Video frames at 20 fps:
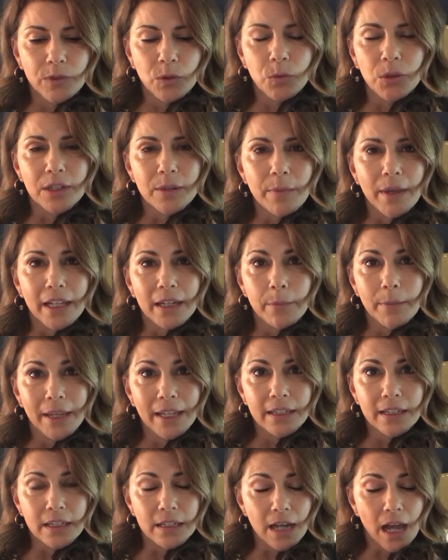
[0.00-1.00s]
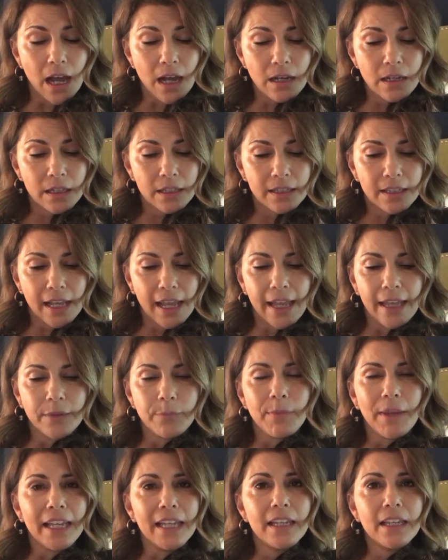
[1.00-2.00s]
the one about Amanda Knox
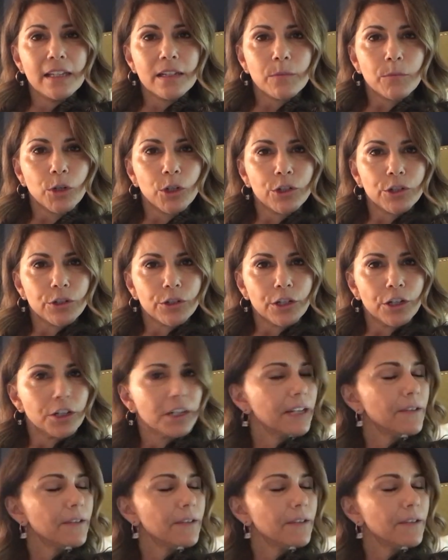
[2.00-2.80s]
and Making a Murderer.